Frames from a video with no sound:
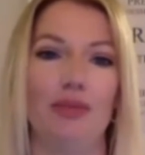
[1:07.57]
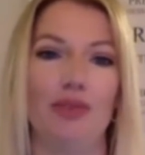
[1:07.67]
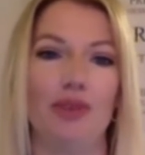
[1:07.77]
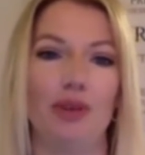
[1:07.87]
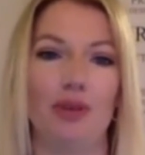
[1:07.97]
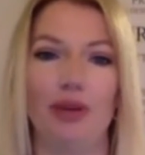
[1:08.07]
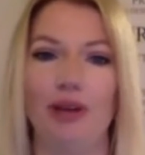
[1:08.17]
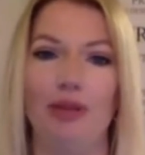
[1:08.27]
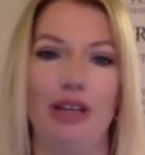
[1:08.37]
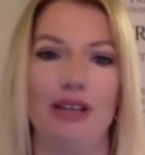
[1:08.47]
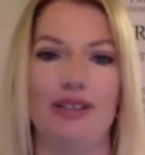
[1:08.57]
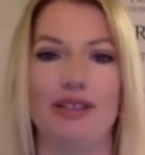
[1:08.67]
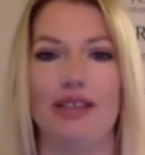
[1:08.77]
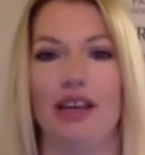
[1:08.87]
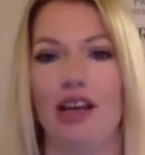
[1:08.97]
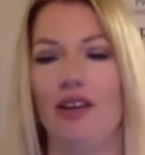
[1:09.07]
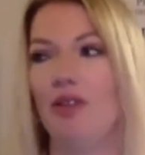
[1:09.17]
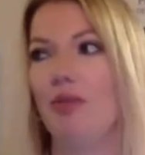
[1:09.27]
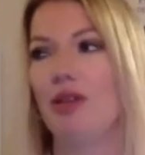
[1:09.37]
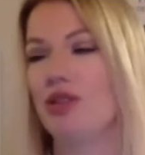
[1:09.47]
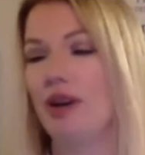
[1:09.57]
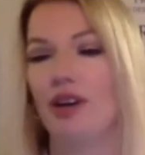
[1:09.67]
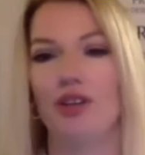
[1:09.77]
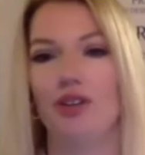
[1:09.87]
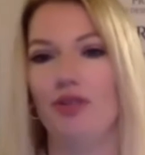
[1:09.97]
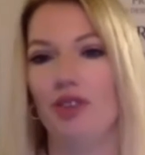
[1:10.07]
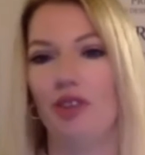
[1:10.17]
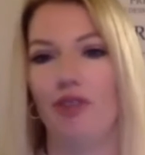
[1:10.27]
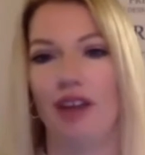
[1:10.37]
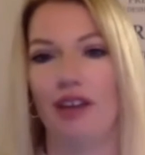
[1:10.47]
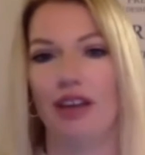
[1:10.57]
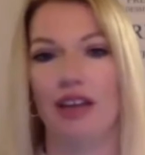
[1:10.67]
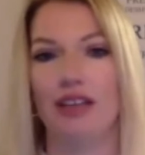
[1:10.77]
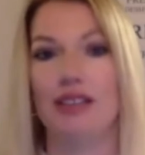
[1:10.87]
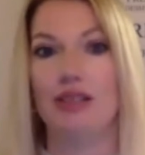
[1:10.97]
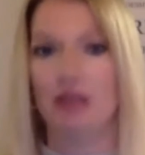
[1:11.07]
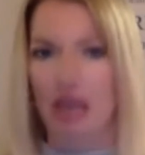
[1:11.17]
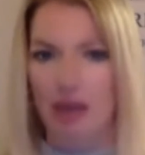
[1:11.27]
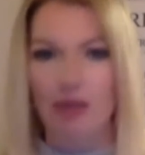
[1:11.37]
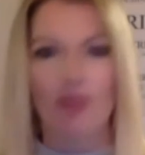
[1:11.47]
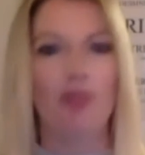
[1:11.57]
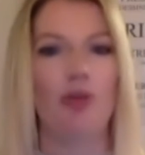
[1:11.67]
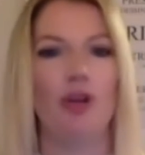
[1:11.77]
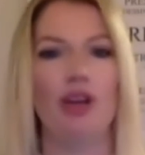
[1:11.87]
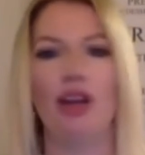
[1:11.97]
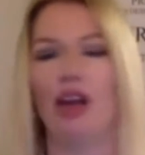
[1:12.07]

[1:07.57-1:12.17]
So bottom line is that I have an immense gratitude for the fact that I can still get up every morning.